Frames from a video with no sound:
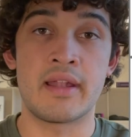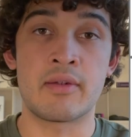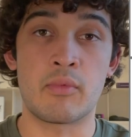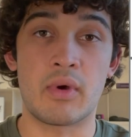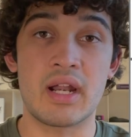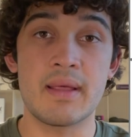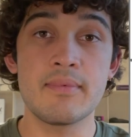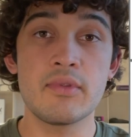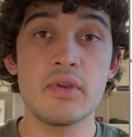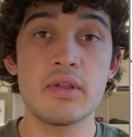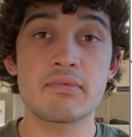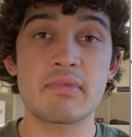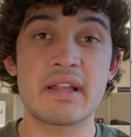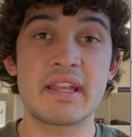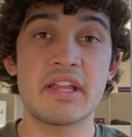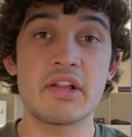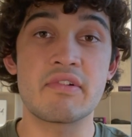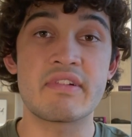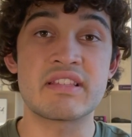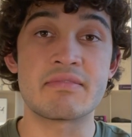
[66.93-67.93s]
And what I'm doing
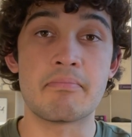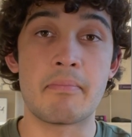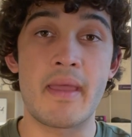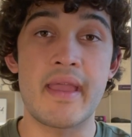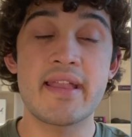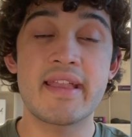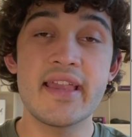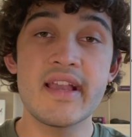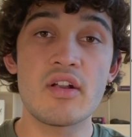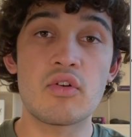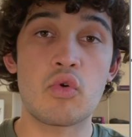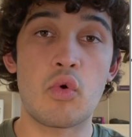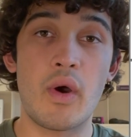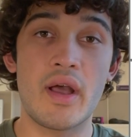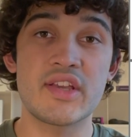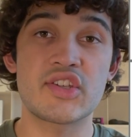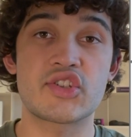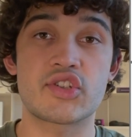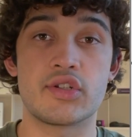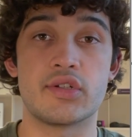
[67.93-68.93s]
right here is making
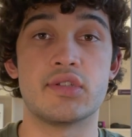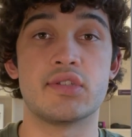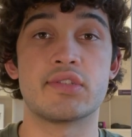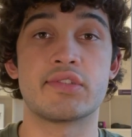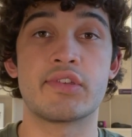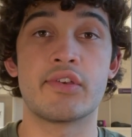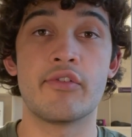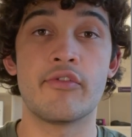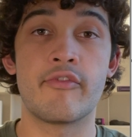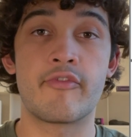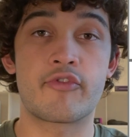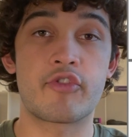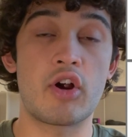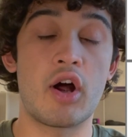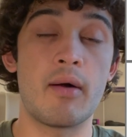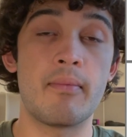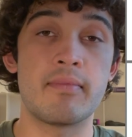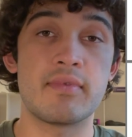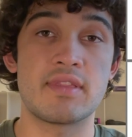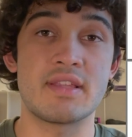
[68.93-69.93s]
questions
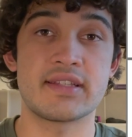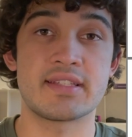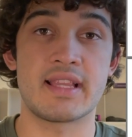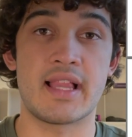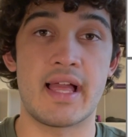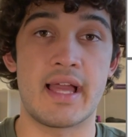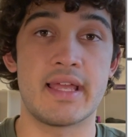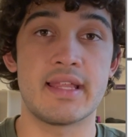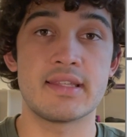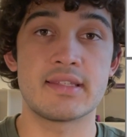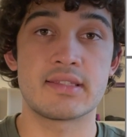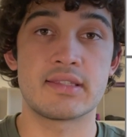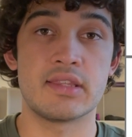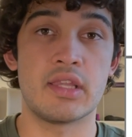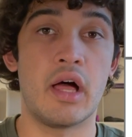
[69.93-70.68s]
from the slides.